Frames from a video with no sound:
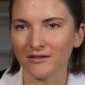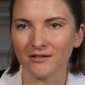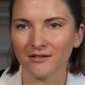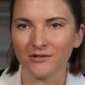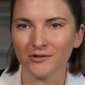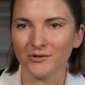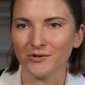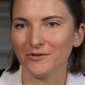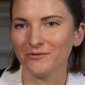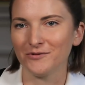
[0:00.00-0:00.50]

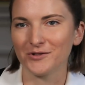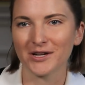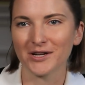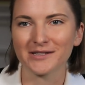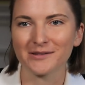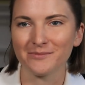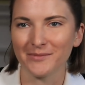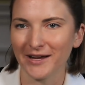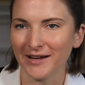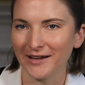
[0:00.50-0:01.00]
who you've
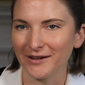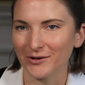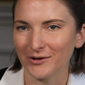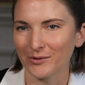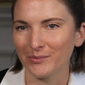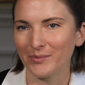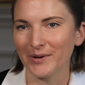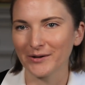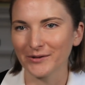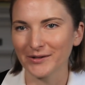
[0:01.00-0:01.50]
just met
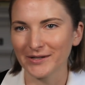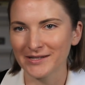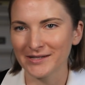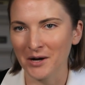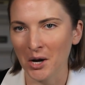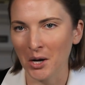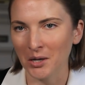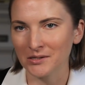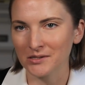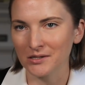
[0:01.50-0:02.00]
or barely
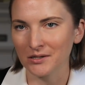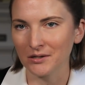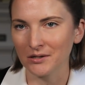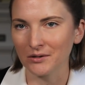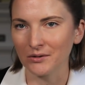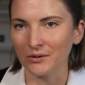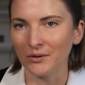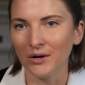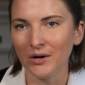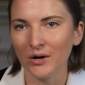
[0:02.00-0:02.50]
talked
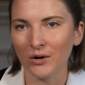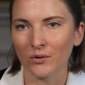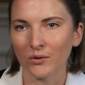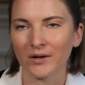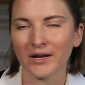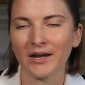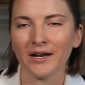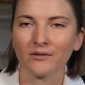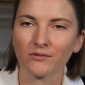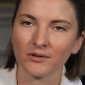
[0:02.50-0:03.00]
to or
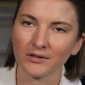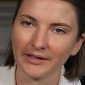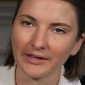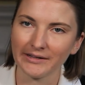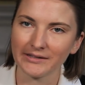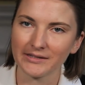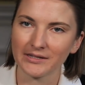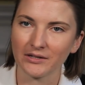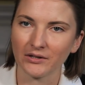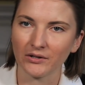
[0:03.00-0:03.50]
can't
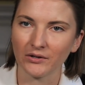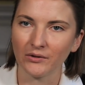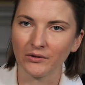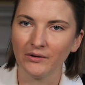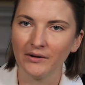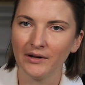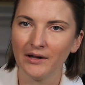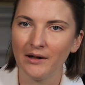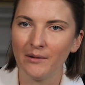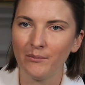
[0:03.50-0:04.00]
relate
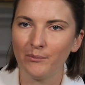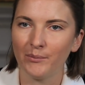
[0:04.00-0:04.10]
to,